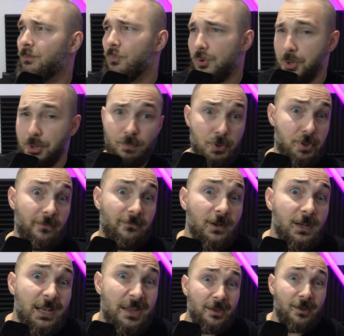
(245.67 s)
more
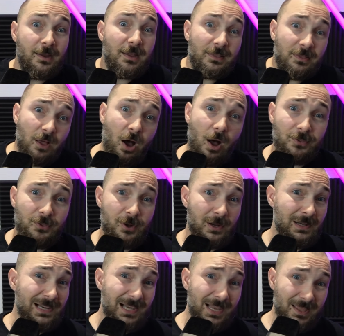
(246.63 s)
specifically in other
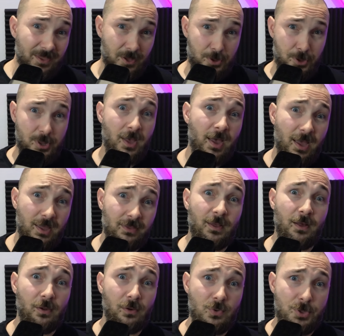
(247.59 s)
Linux
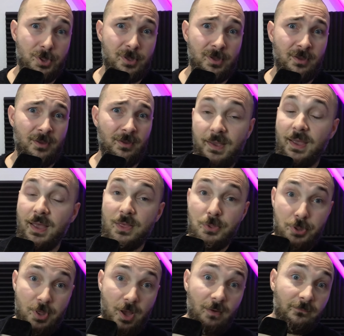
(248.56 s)
handhelds. And
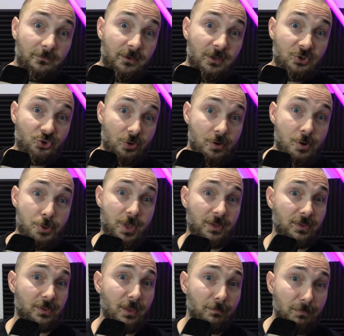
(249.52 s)
some features
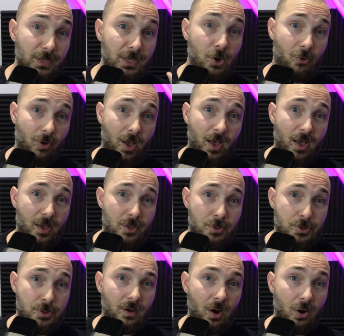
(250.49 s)
that the Miyoo
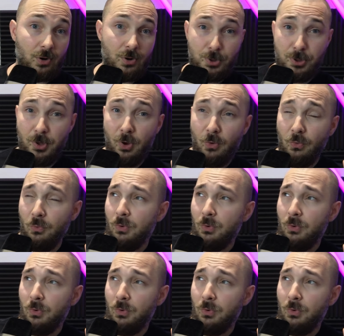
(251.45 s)
has are so